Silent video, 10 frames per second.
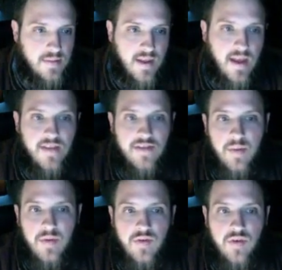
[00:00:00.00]
hottest
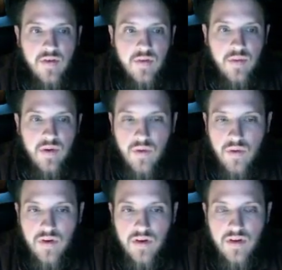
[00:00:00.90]
temperature ever
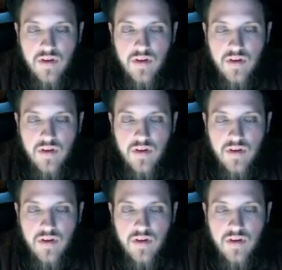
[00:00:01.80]
recorded